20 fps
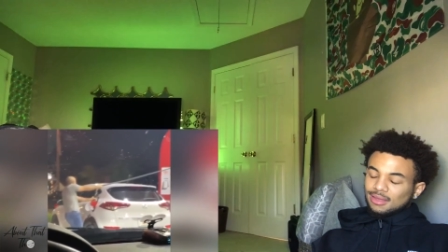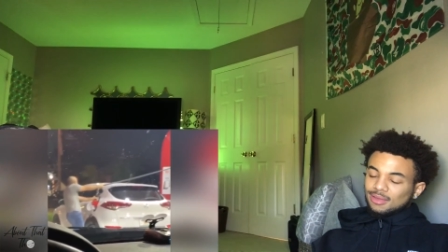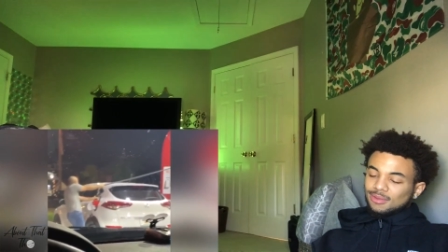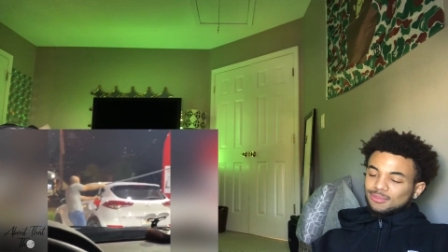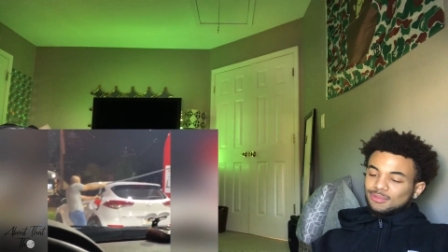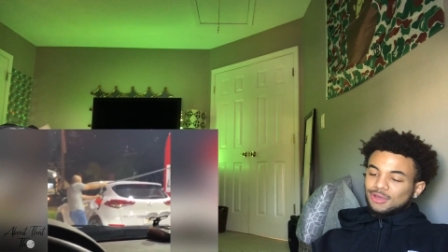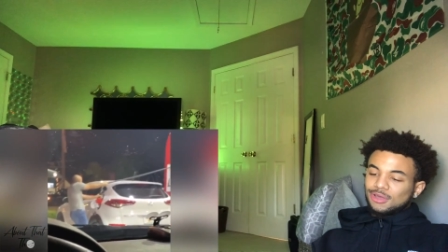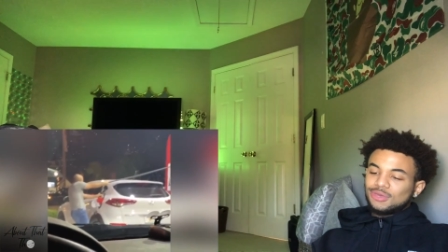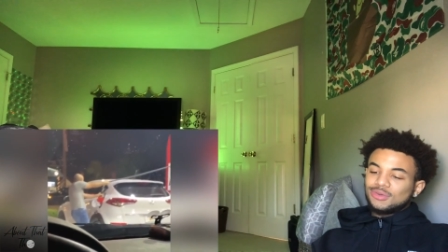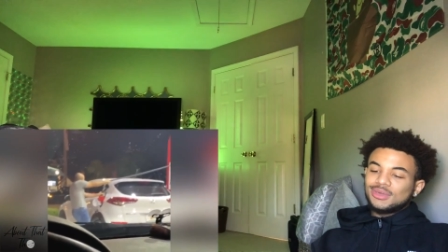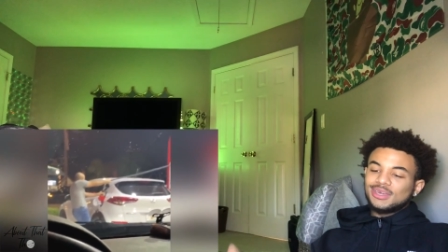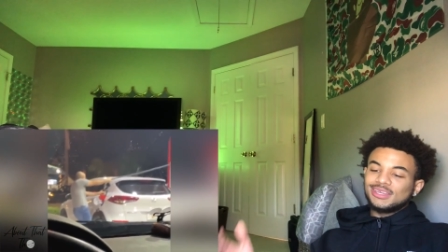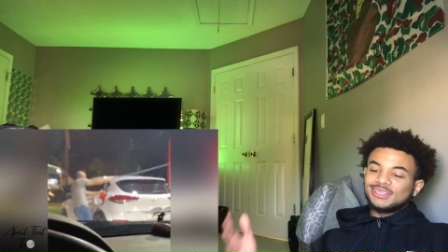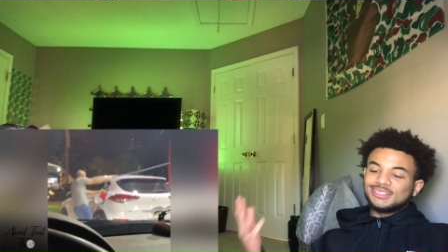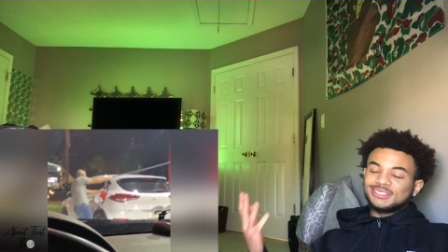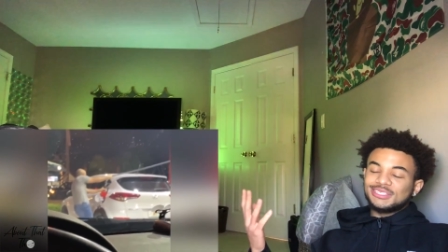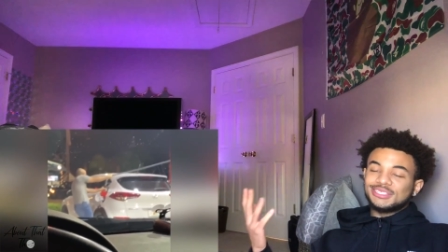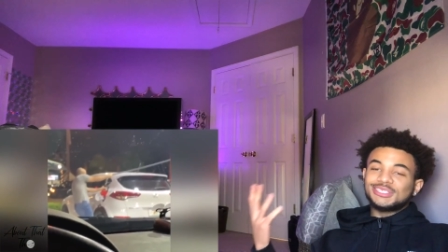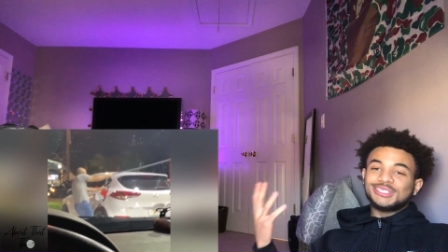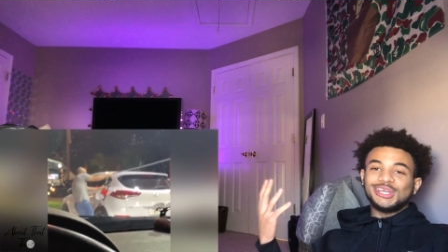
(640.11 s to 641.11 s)
Bro, you couldn't
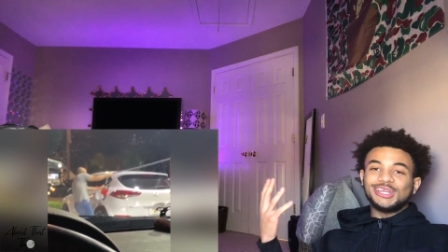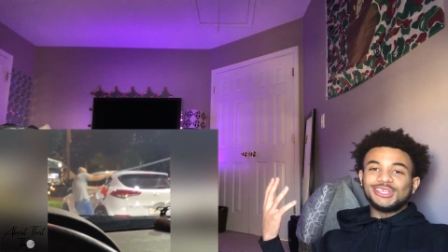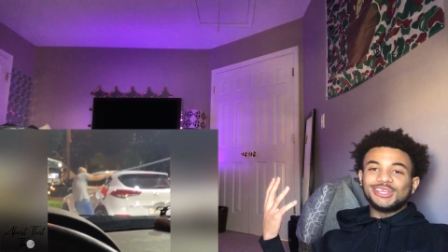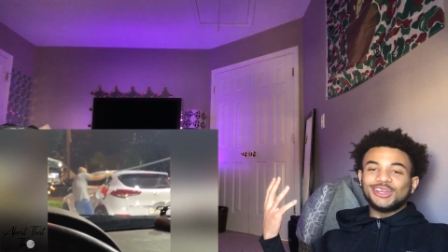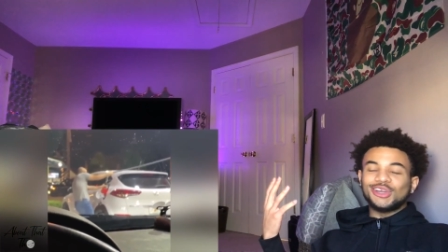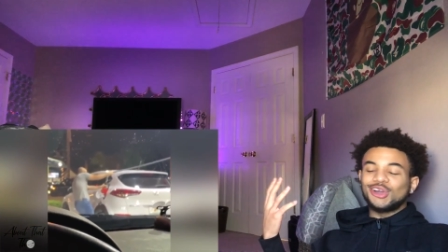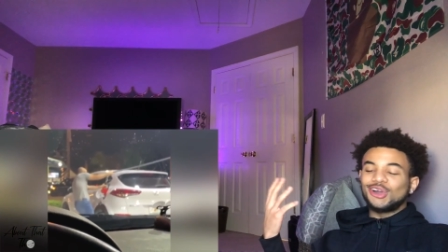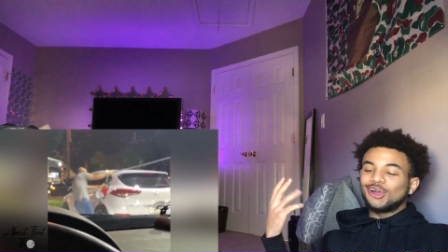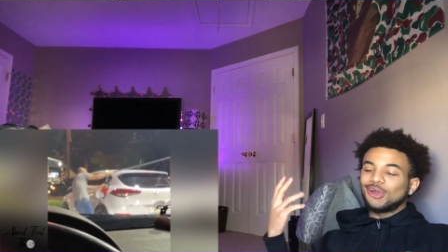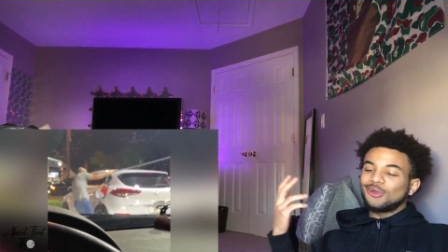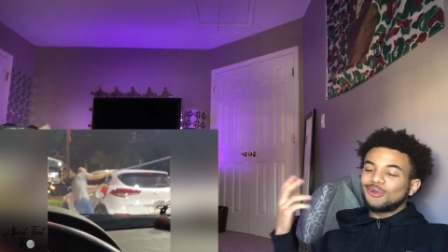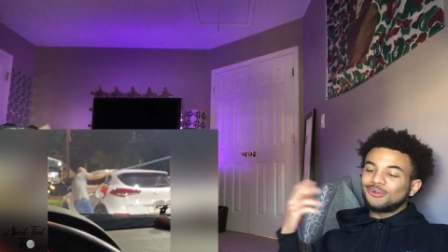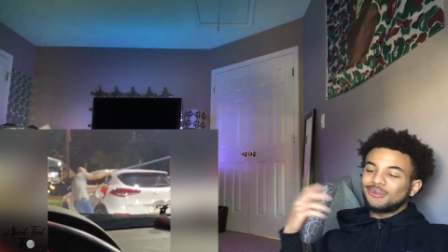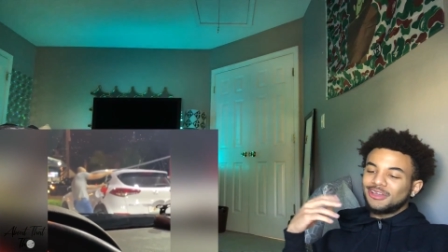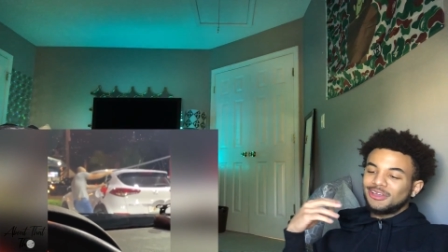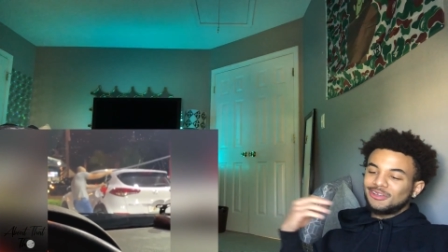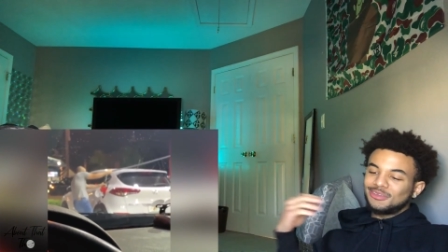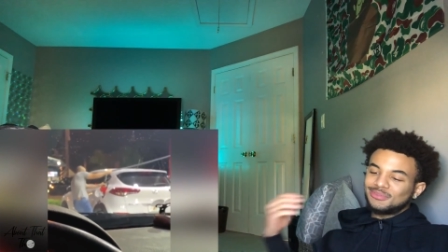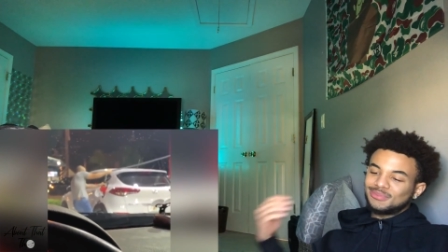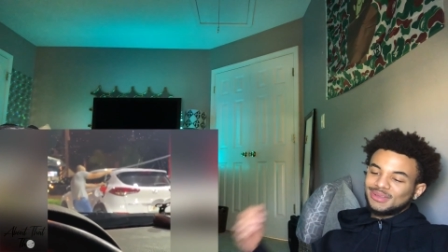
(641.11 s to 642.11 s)
just turn your car
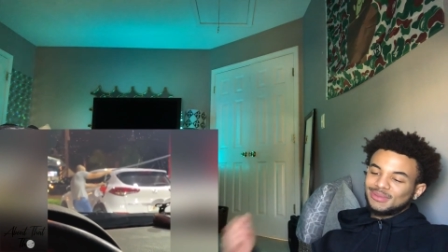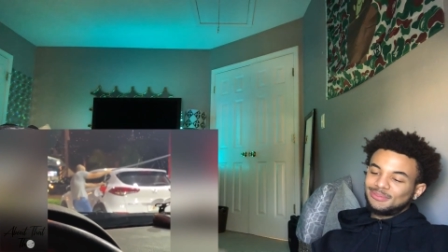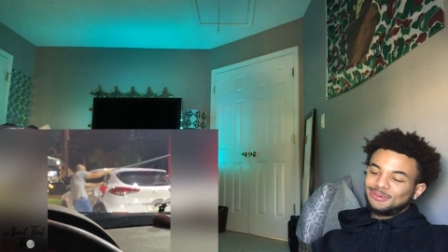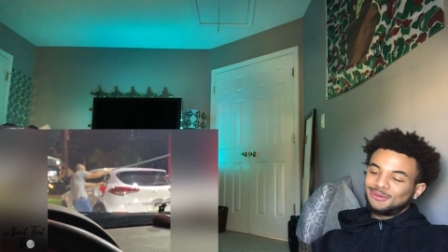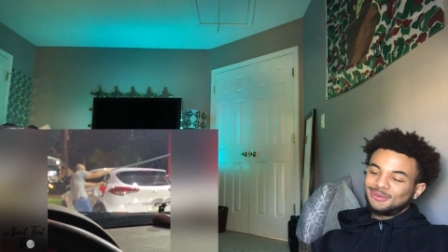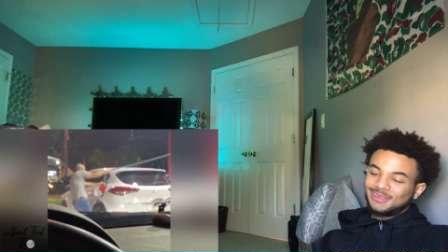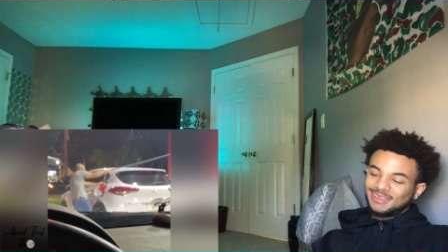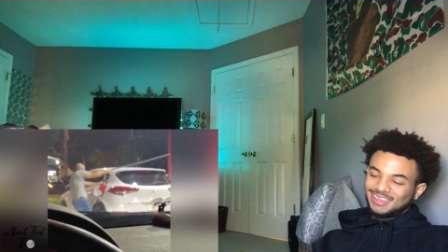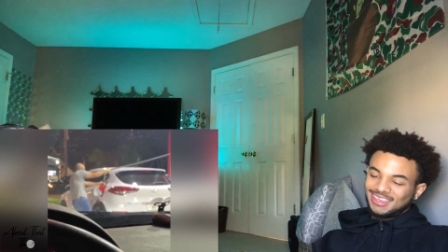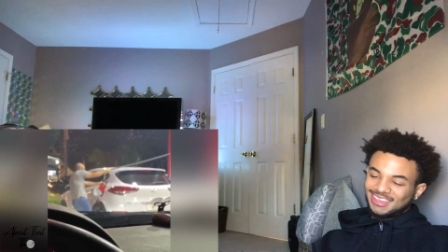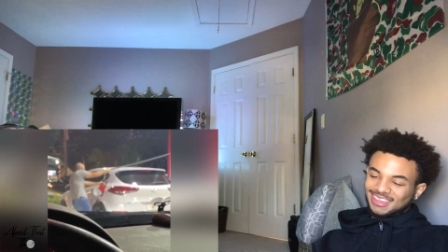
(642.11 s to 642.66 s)
around, motherfucker.